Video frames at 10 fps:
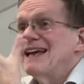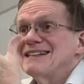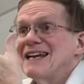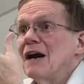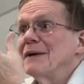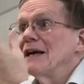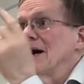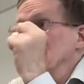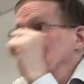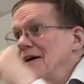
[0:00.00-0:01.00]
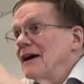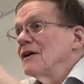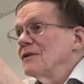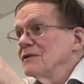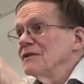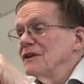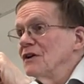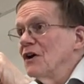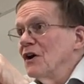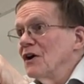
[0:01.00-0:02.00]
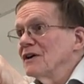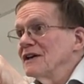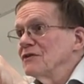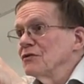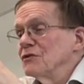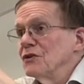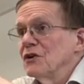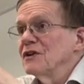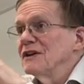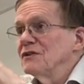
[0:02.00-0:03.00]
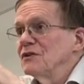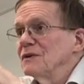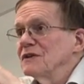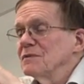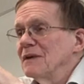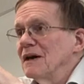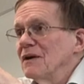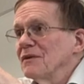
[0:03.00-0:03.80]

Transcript: That's how he got around the dog. He threw dirt into its mouth.